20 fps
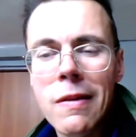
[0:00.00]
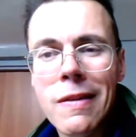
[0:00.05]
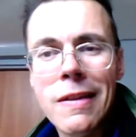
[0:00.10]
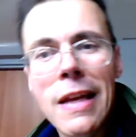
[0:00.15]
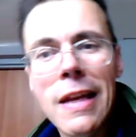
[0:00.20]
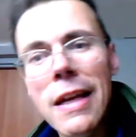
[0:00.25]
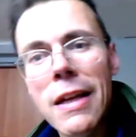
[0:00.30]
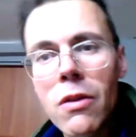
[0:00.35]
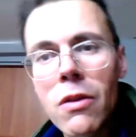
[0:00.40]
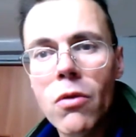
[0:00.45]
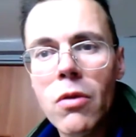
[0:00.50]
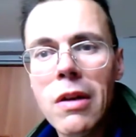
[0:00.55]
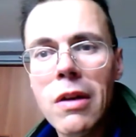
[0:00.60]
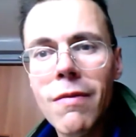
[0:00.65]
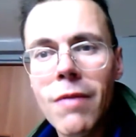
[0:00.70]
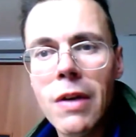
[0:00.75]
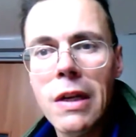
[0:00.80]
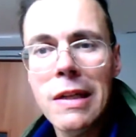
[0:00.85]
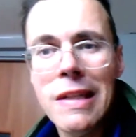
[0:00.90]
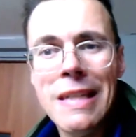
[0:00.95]
They don't
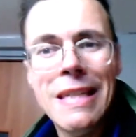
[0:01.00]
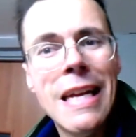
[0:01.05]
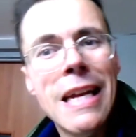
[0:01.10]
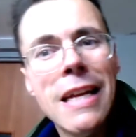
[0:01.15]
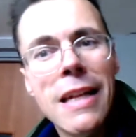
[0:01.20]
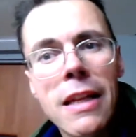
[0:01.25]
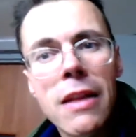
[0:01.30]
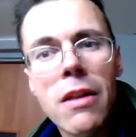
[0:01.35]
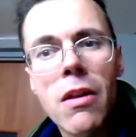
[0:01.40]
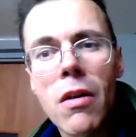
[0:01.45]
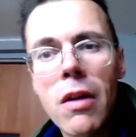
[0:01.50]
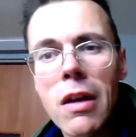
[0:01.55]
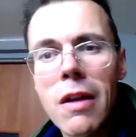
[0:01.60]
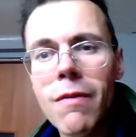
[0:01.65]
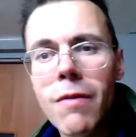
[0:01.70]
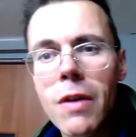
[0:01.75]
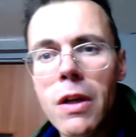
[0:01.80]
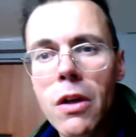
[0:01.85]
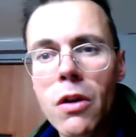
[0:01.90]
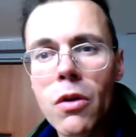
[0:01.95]
even, they not
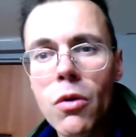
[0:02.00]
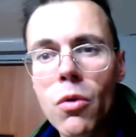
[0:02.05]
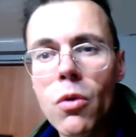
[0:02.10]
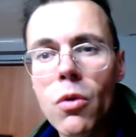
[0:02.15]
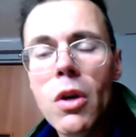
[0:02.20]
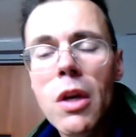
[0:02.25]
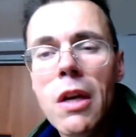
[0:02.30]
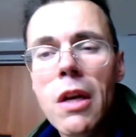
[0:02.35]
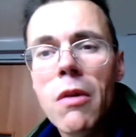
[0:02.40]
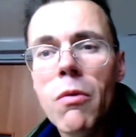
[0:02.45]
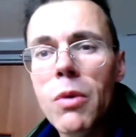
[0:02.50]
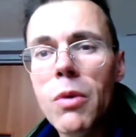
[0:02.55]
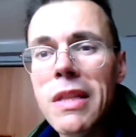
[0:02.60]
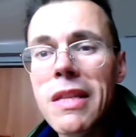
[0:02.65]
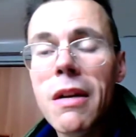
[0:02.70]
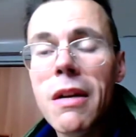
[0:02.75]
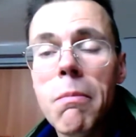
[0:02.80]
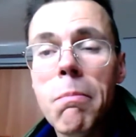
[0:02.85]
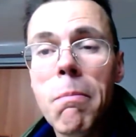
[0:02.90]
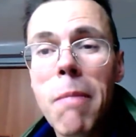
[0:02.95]
even knew with
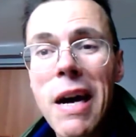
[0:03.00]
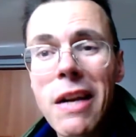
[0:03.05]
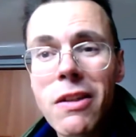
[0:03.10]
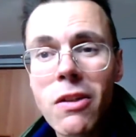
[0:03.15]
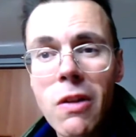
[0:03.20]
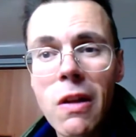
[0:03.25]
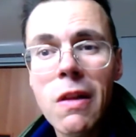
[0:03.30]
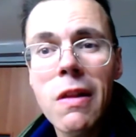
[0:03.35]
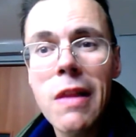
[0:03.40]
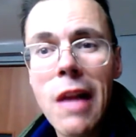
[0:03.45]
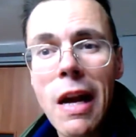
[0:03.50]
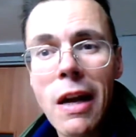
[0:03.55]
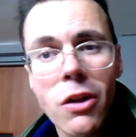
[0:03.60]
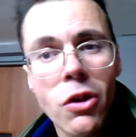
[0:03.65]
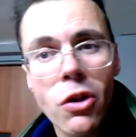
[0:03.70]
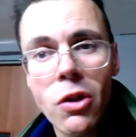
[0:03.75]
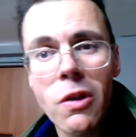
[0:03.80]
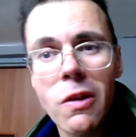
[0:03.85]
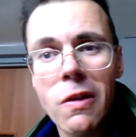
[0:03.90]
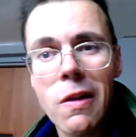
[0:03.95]
their best
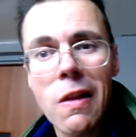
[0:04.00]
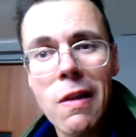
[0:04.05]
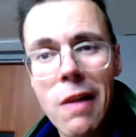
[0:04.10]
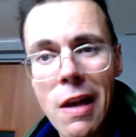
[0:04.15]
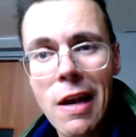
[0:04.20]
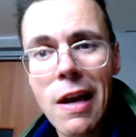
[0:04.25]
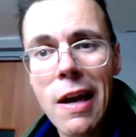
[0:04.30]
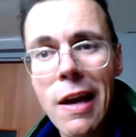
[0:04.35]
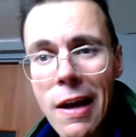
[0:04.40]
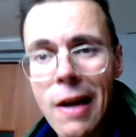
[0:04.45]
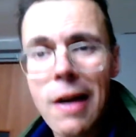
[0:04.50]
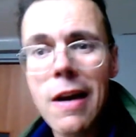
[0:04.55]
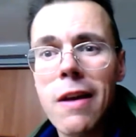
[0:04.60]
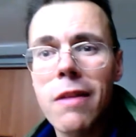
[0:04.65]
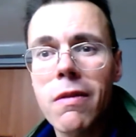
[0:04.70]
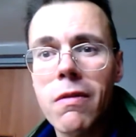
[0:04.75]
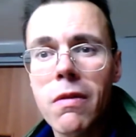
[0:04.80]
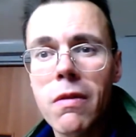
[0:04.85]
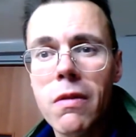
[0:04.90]
intentions that they had,